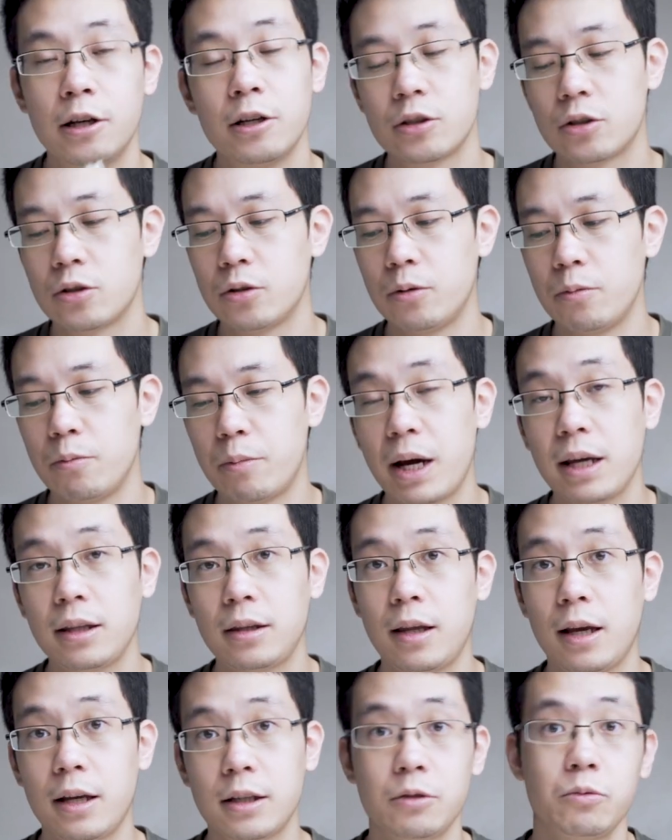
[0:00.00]
So my
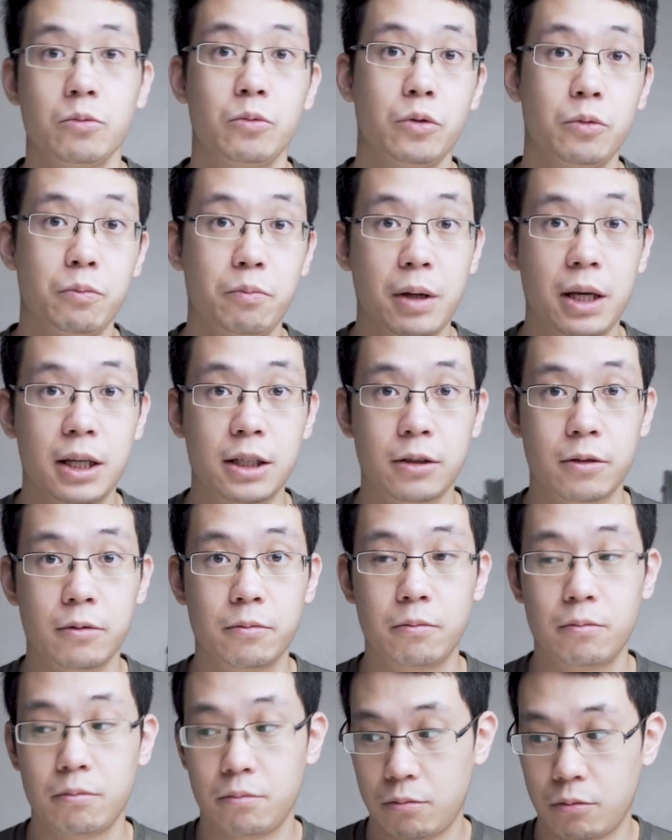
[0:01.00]
test would base
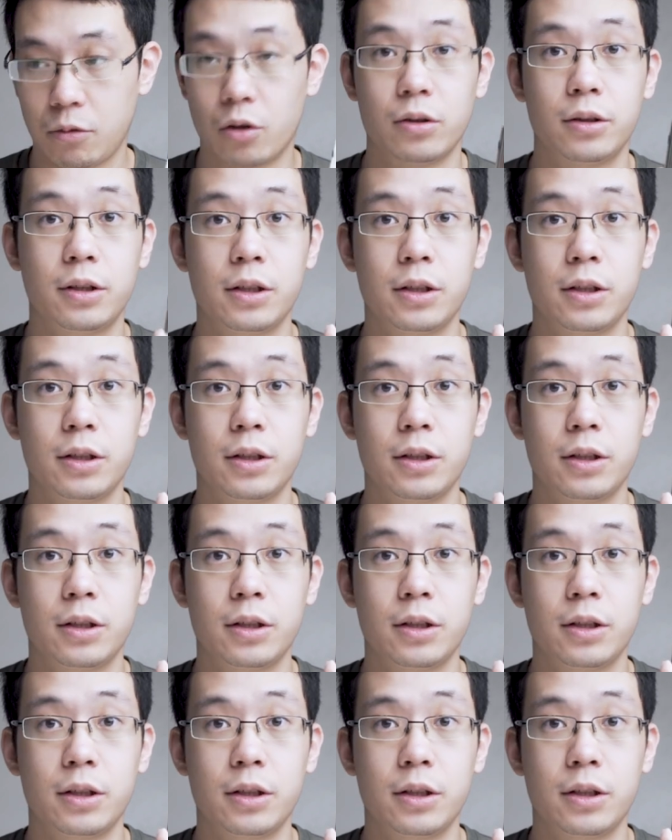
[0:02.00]
on